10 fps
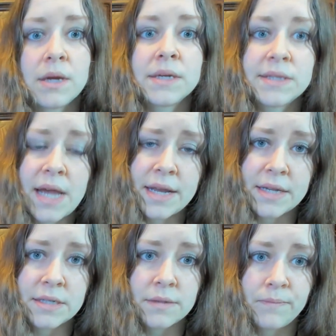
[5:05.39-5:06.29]

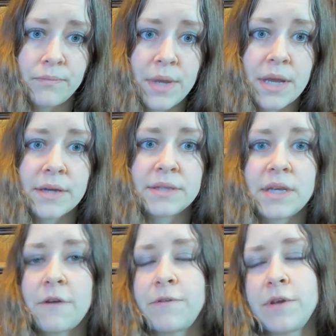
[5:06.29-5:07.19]
Second, because
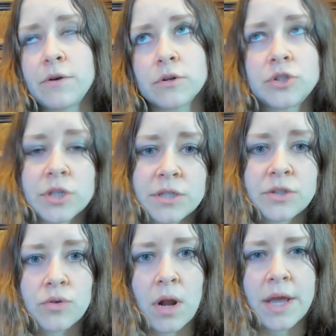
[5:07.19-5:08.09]
if you're
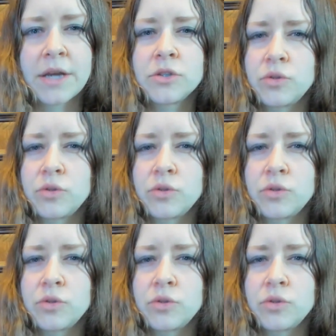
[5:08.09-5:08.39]
just trying